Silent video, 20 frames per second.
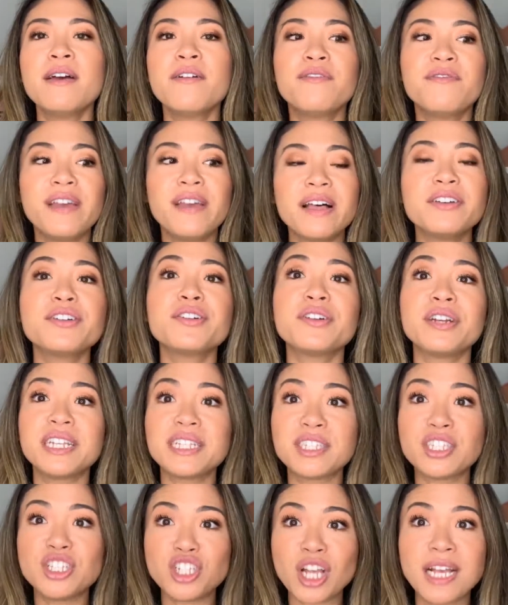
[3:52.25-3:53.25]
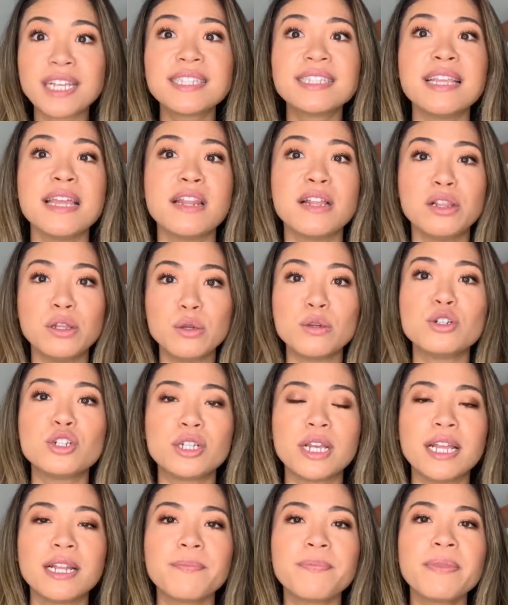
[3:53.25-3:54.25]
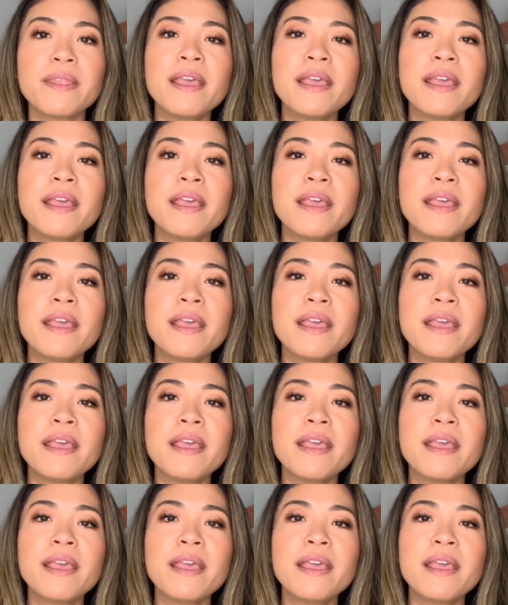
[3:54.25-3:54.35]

Failure is just an illusion.